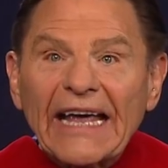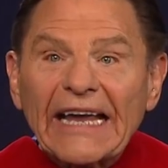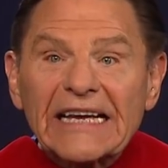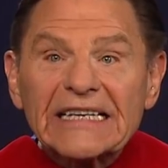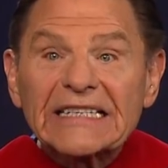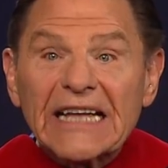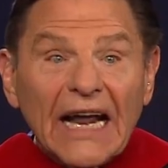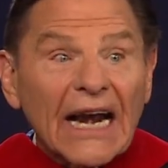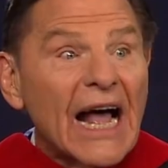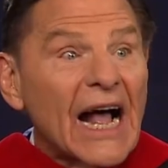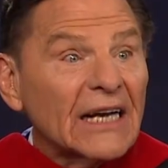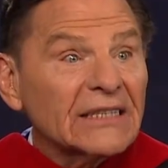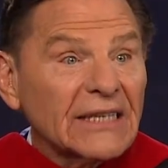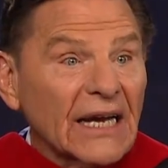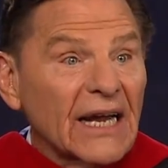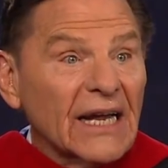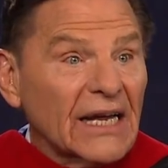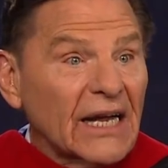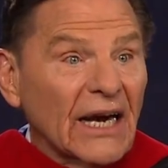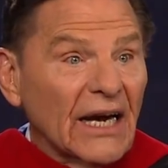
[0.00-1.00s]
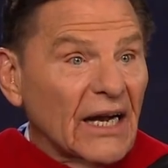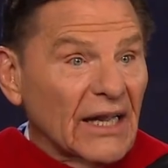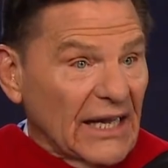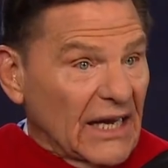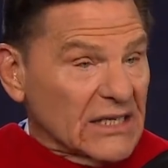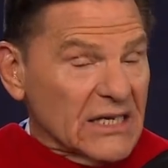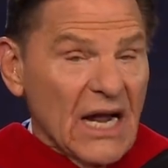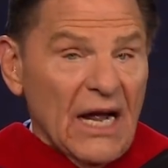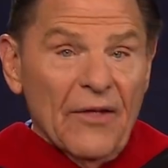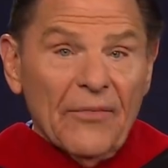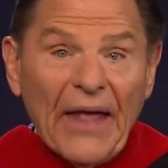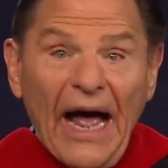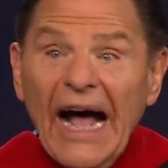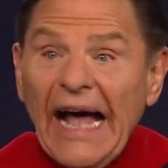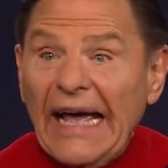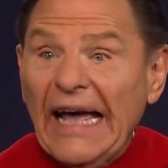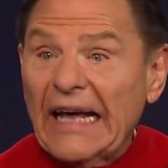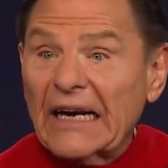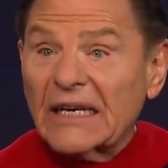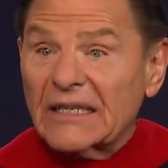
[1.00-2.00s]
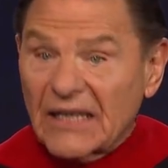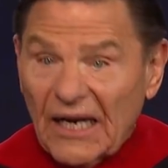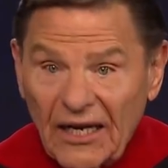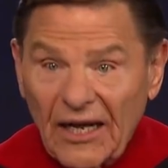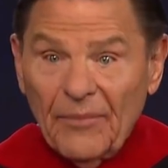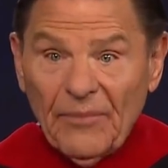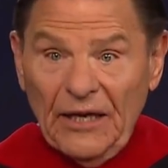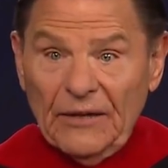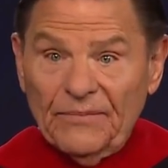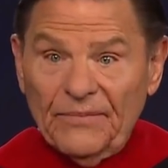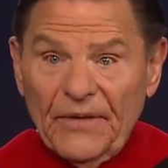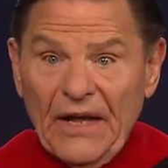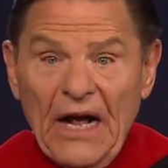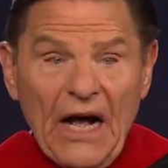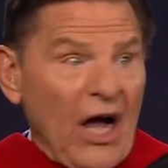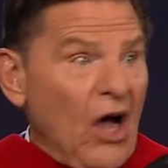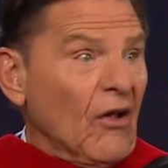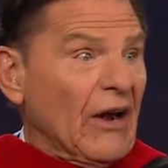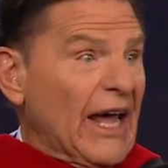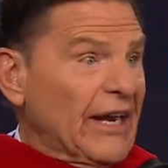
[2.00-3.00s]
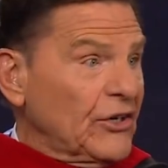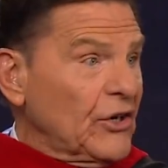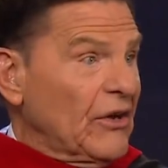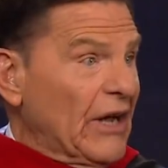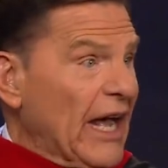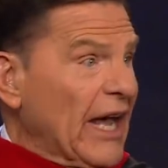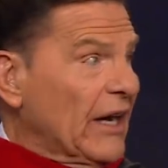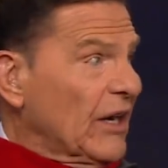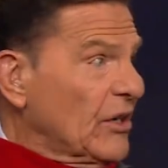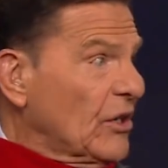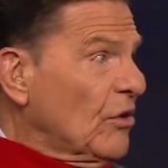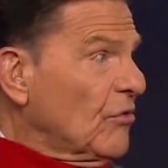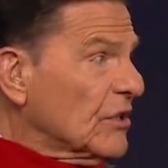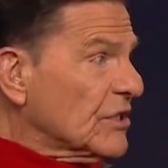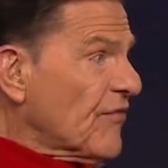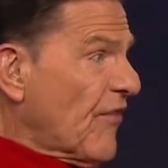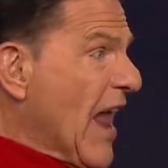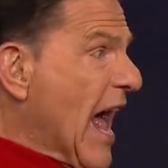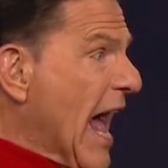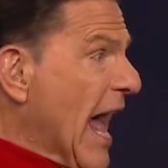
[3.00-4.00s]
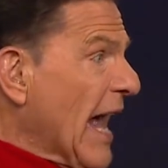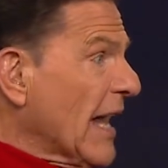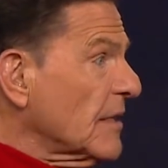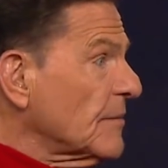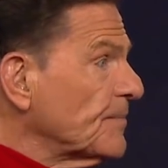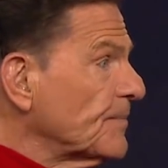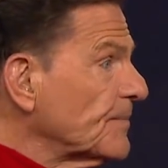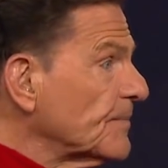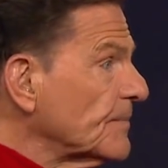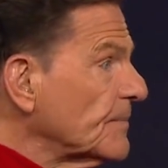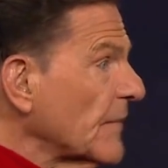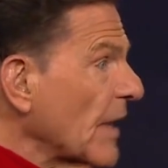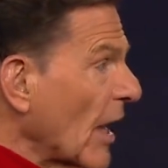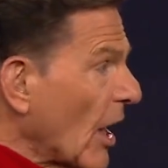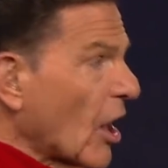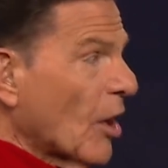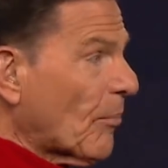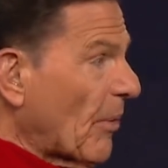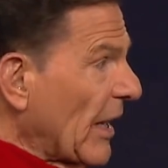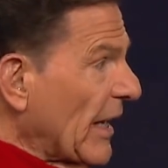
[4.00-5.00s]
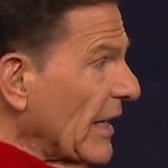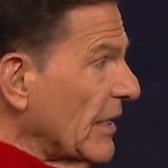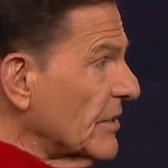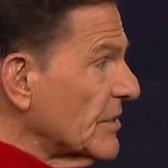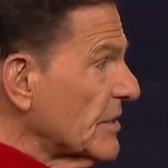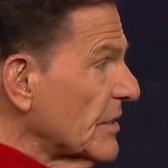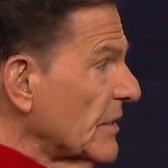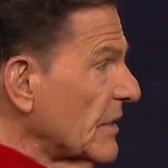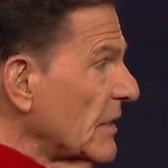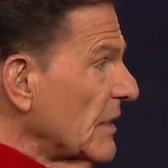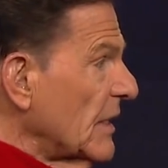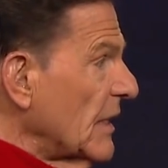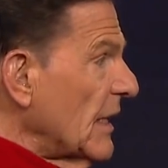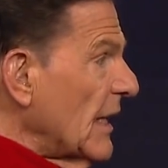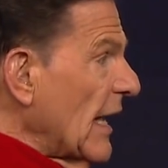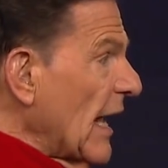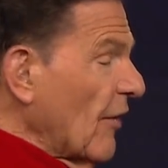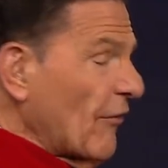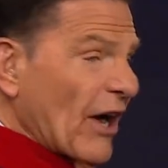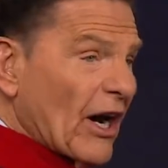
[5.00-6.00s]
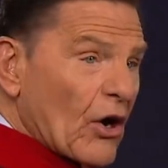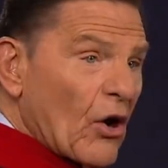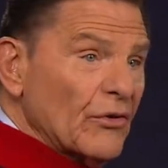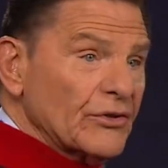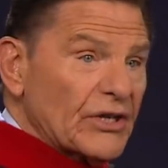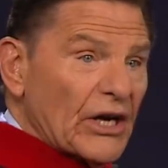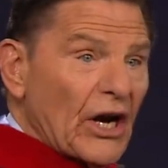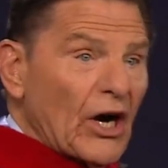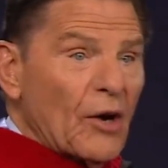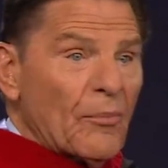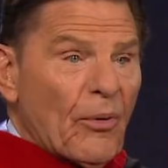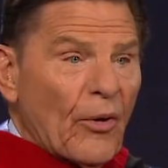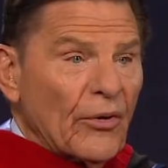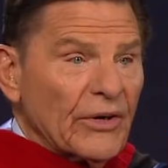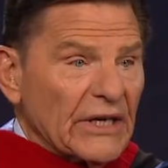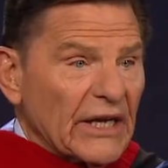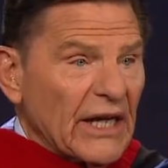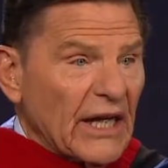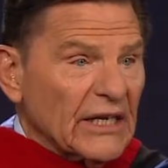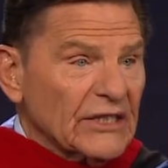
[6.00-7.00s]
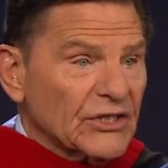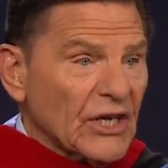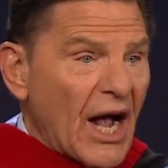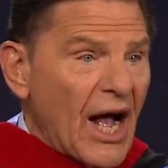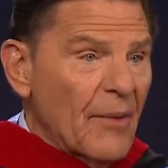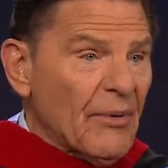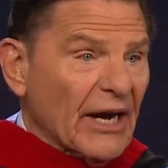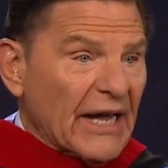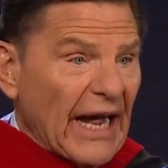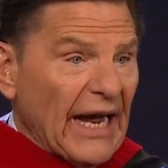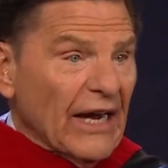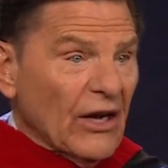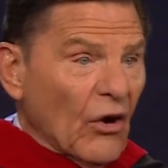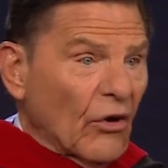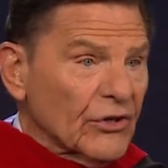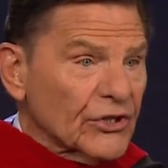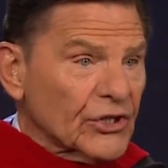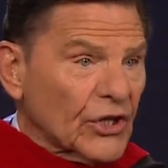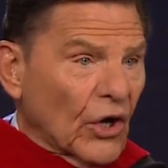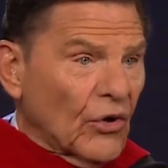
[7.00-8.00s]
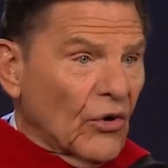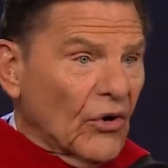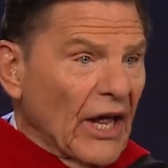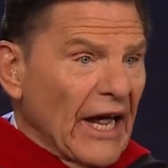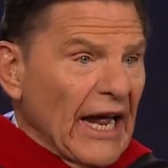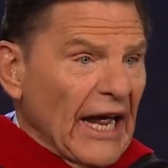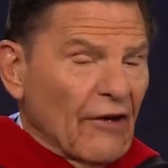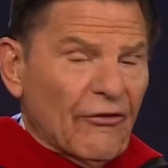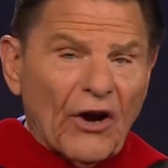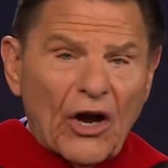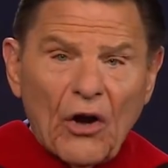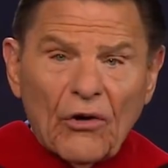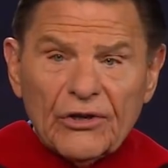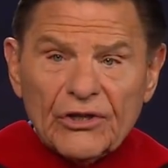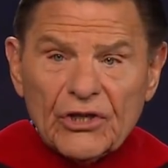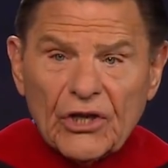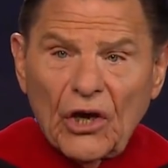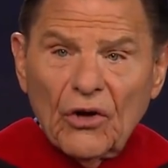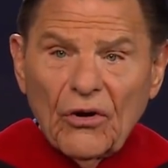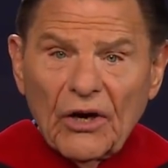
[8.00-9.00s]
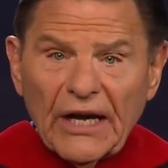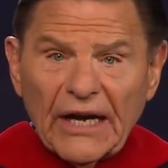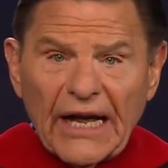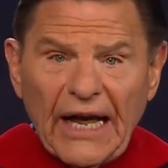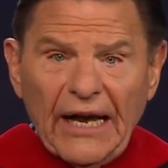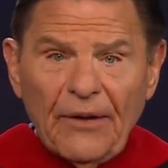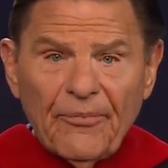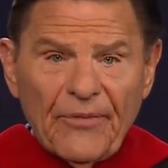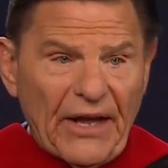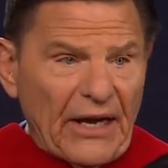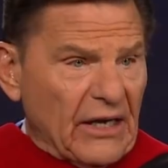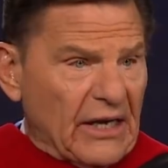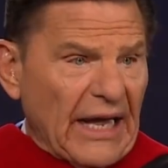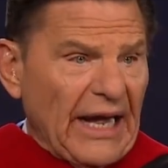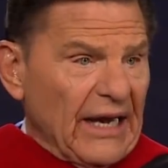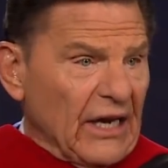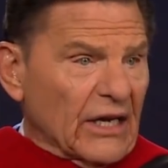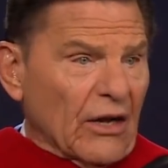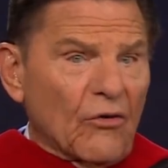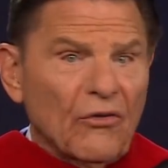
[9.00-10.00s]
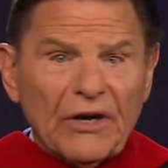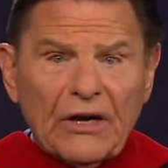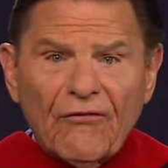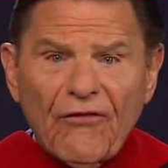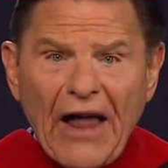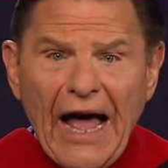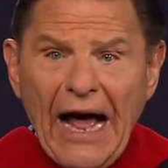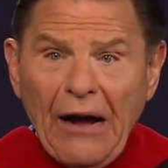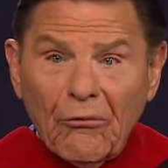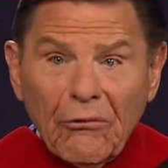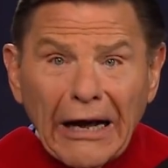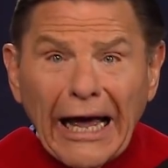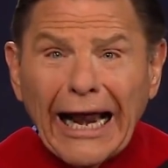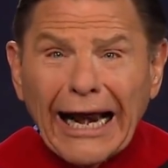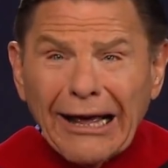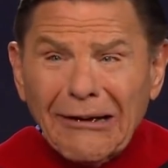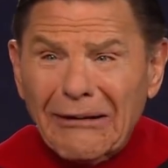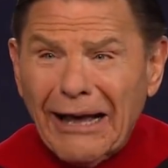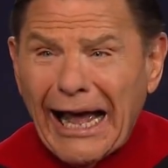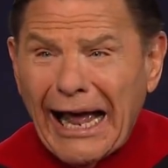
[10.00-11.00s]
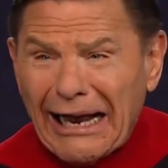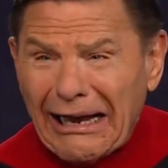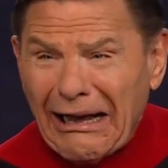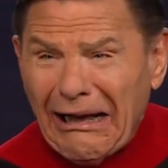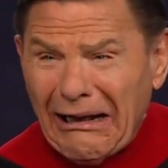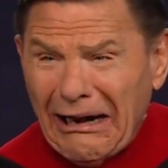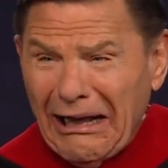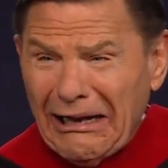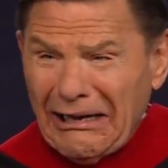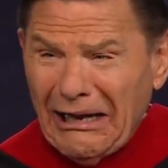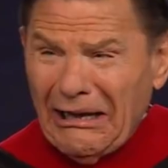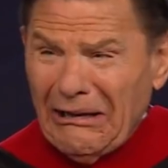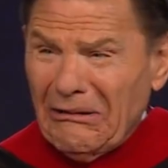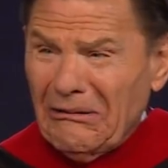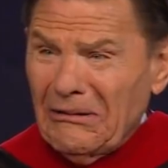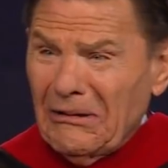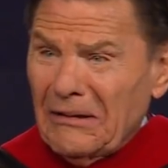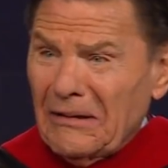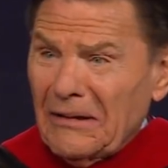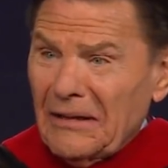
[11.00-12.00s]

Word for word: he said, I'll take care of this. I had a dilemma. All I knew how to do was fly. Airplanes. If I go to the airport and get a job, I can't go to school. If I go to school, I can't go fly. What am I gonna do?